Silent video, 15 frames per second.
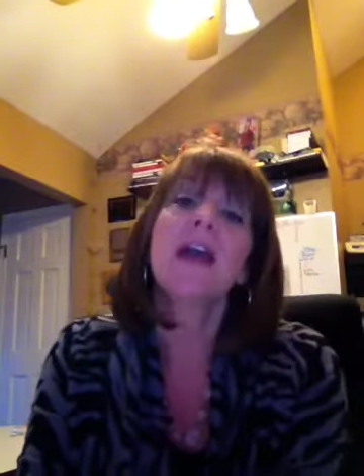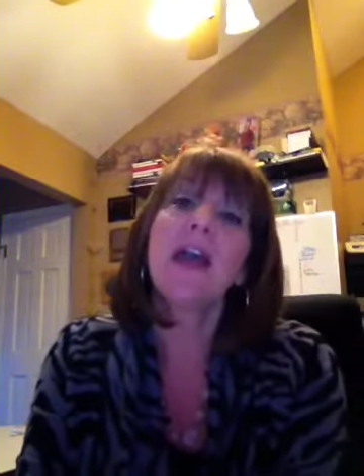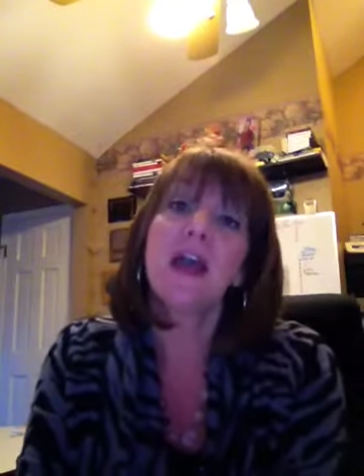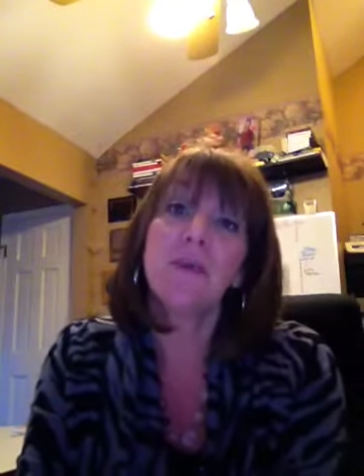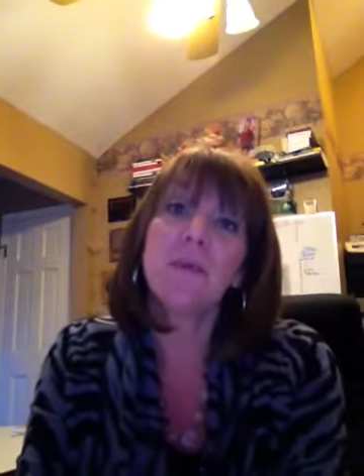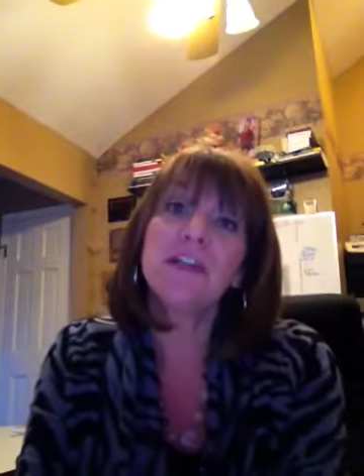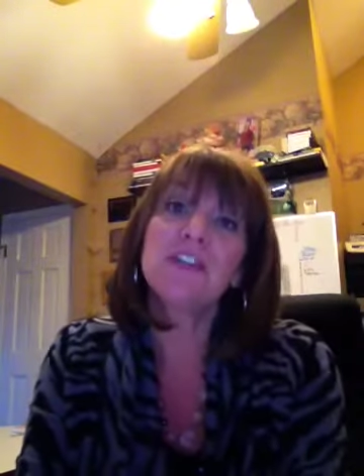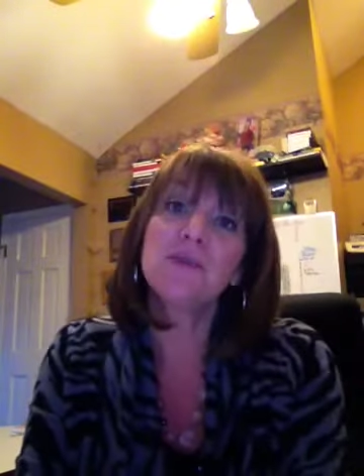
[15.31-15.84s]

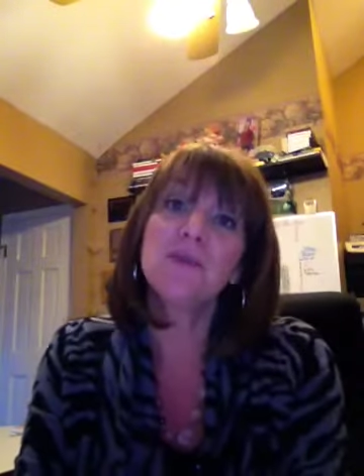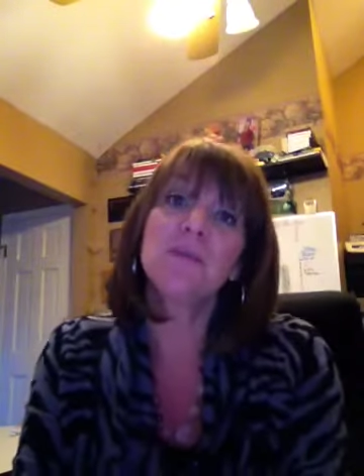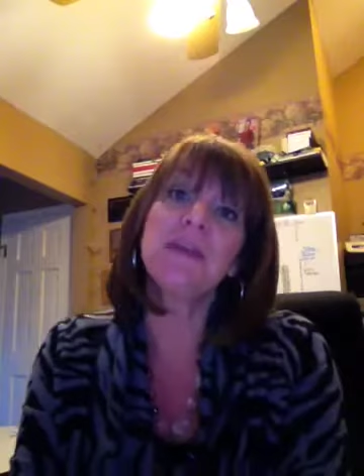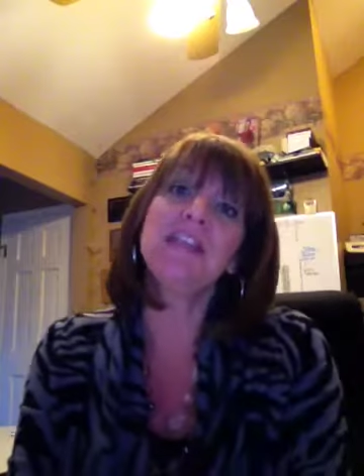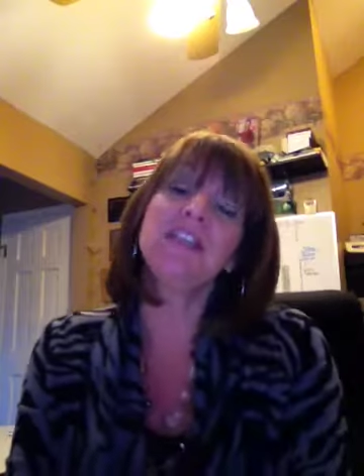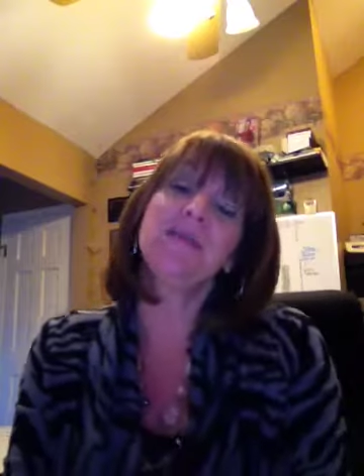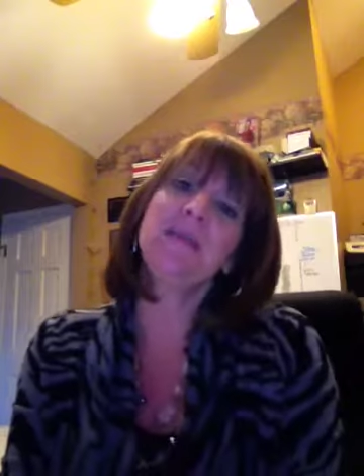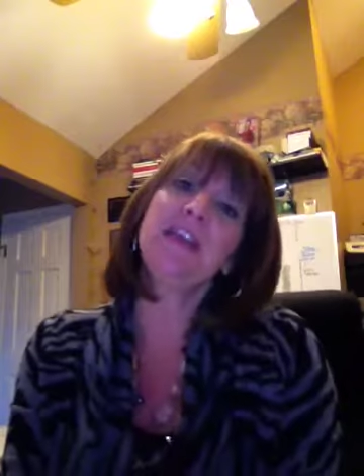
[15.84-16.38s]
how much it would
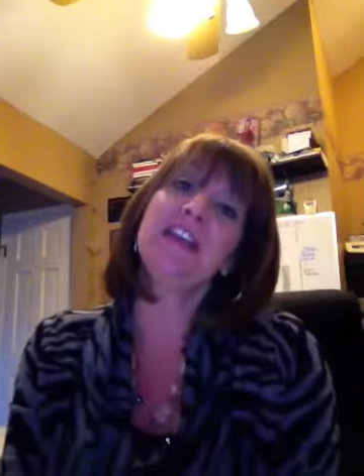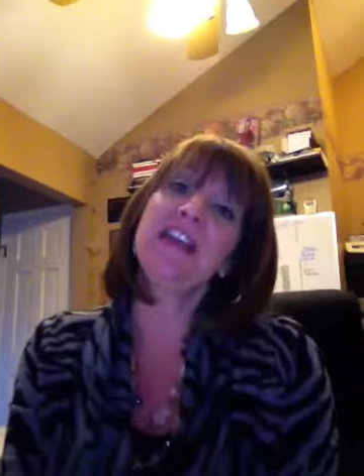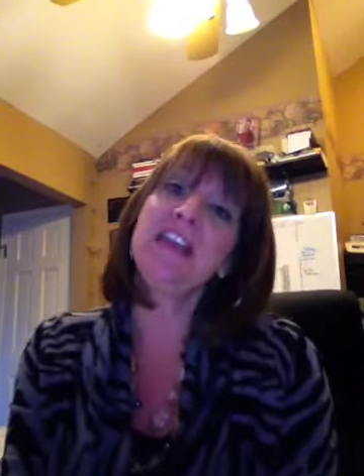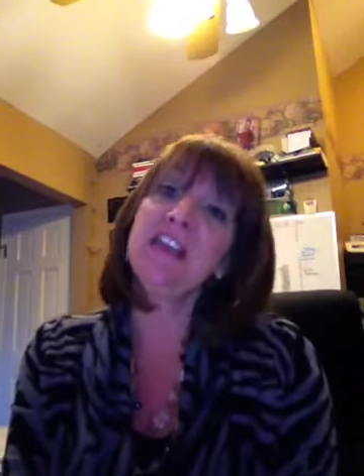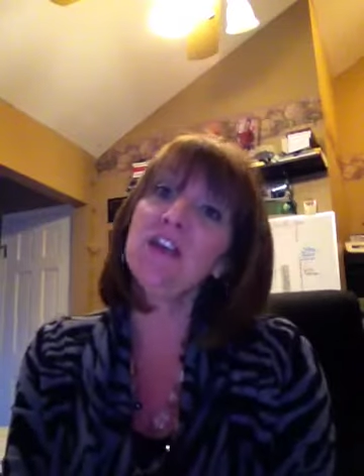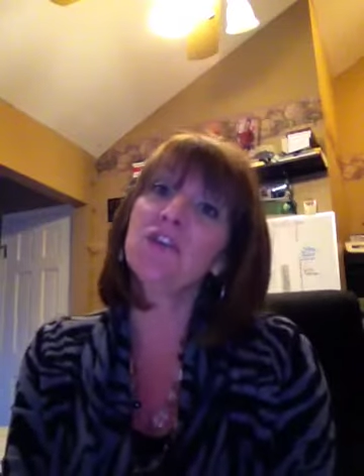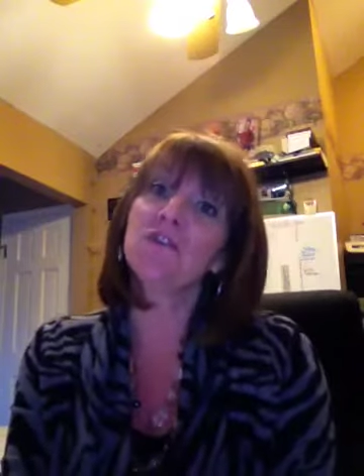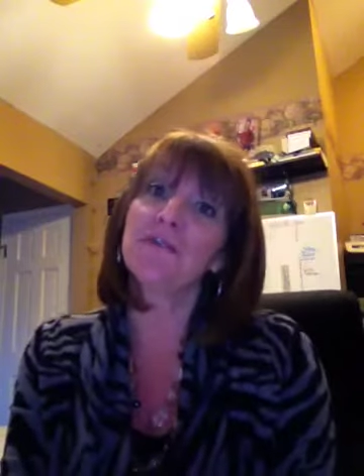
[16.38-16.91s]
mean to me to
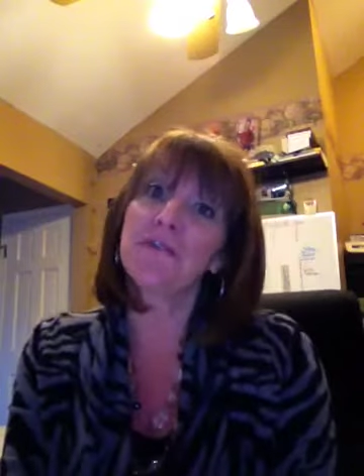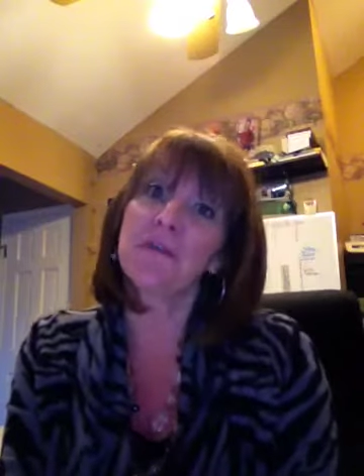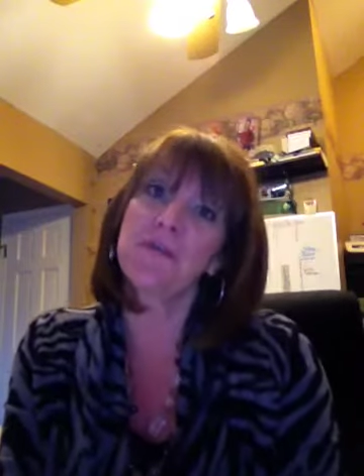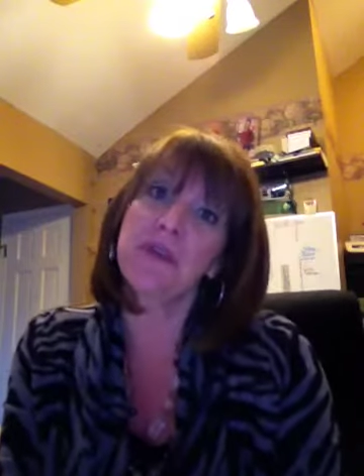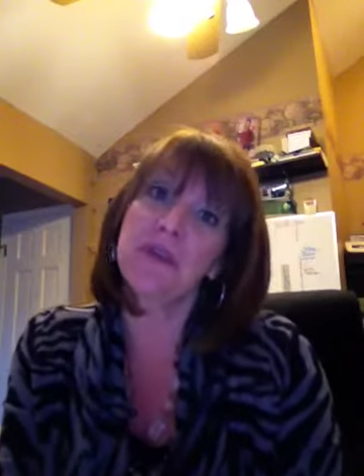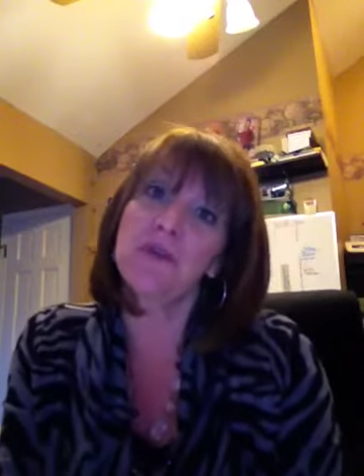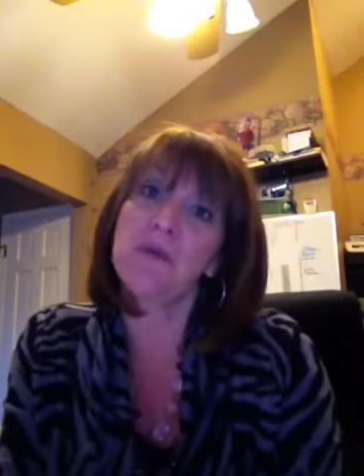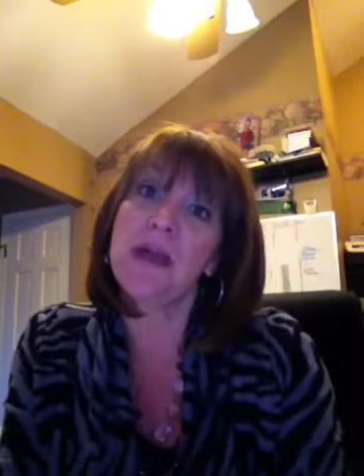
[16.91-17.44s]
hear from
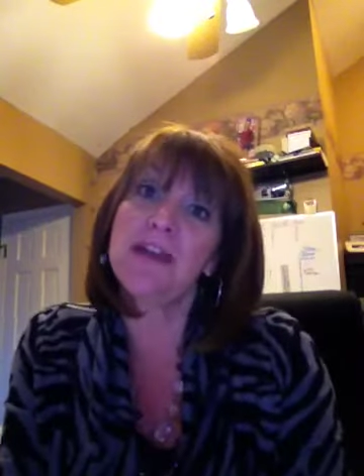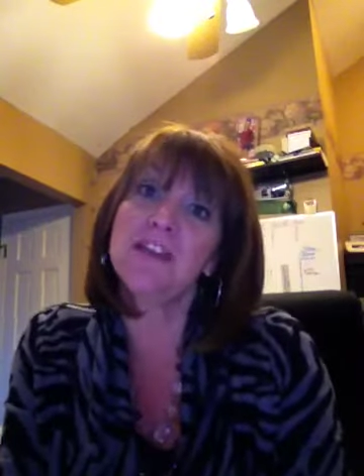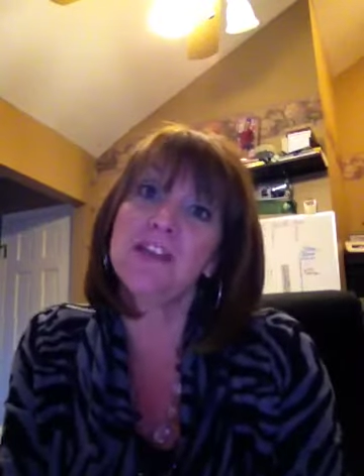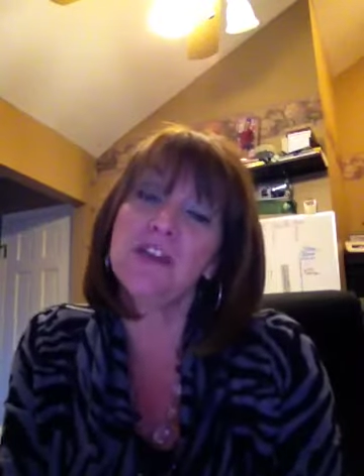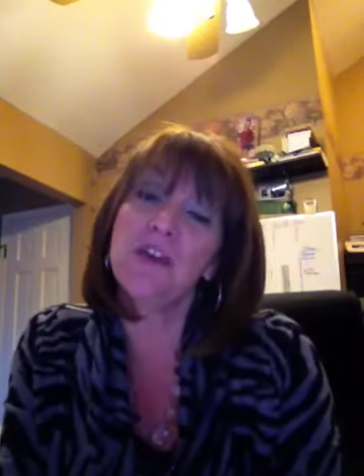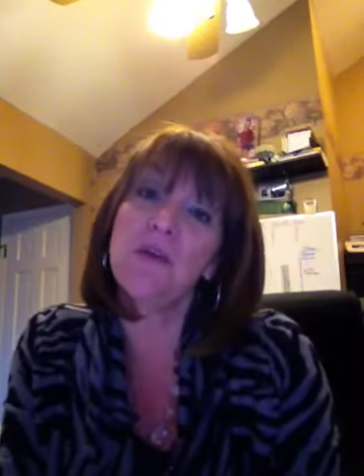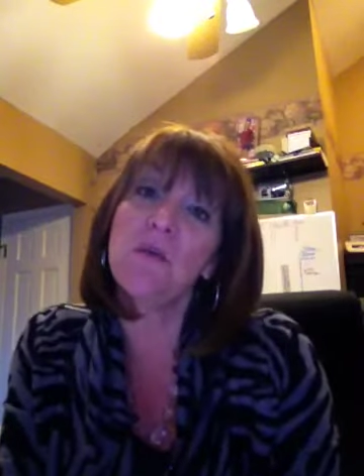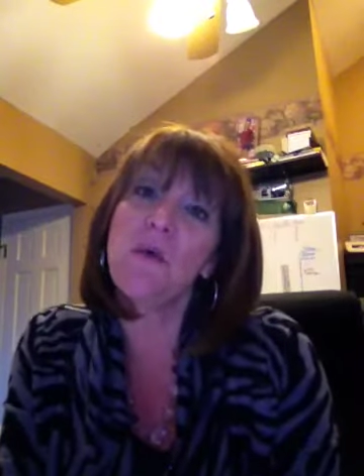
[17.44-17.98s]
you and
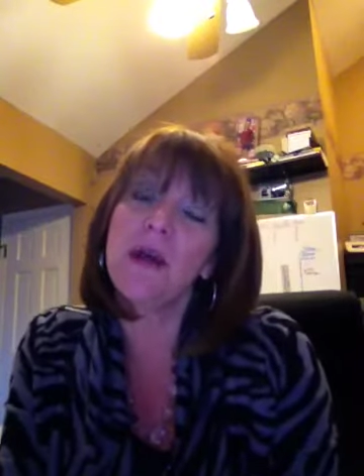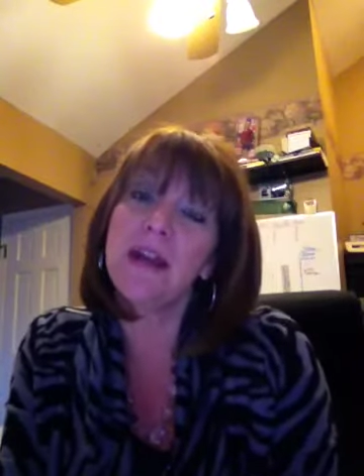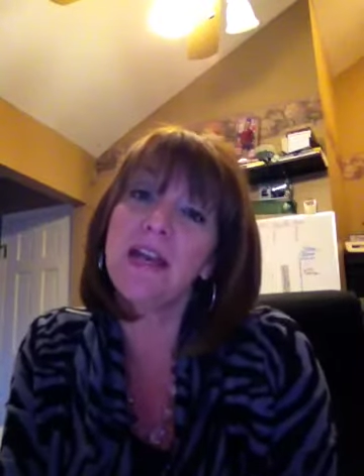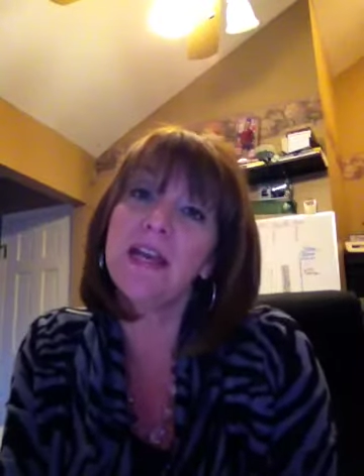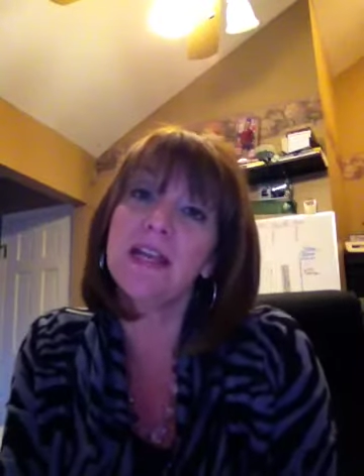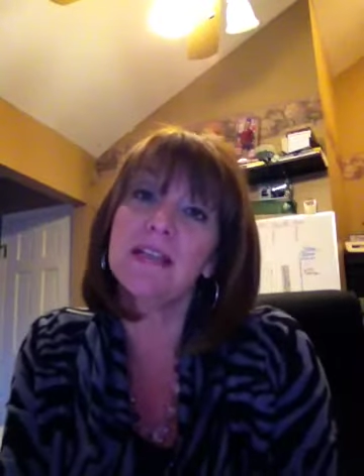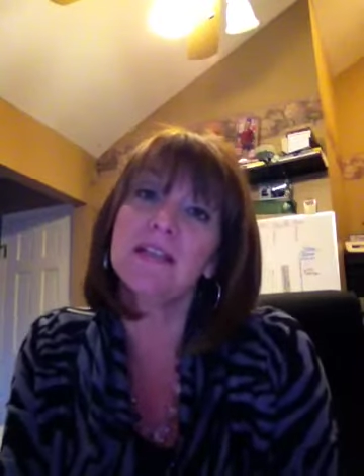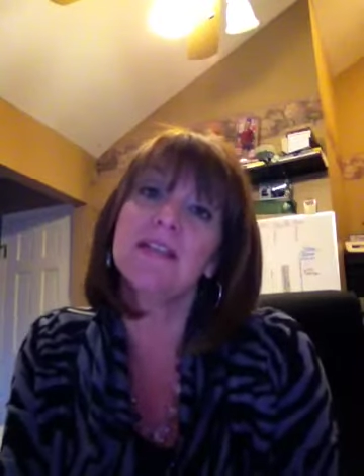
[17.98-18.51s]
to know what
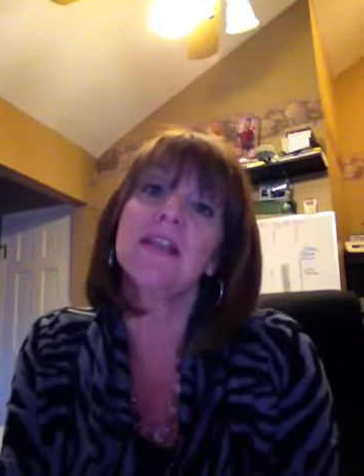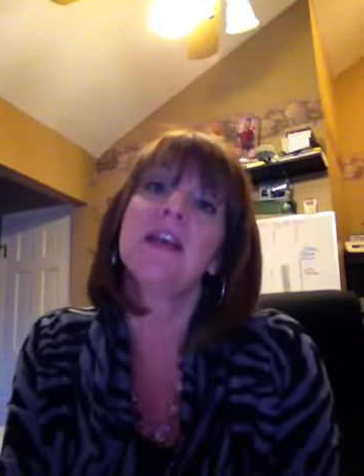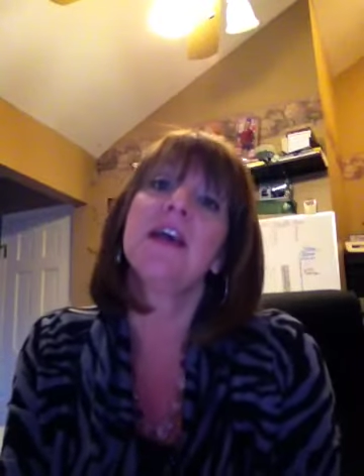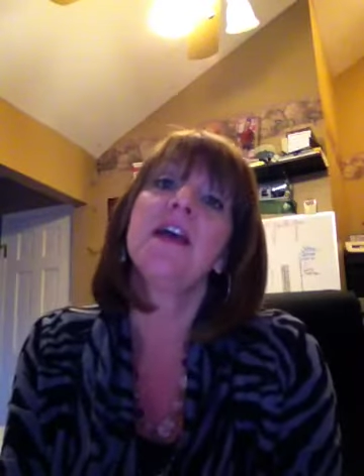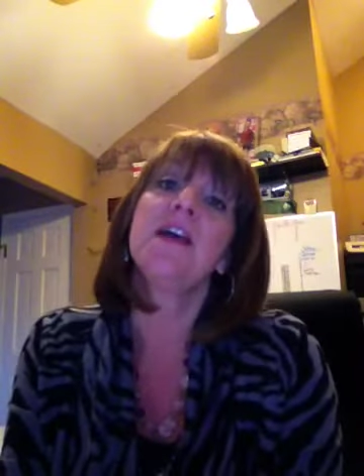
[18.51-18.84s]
it is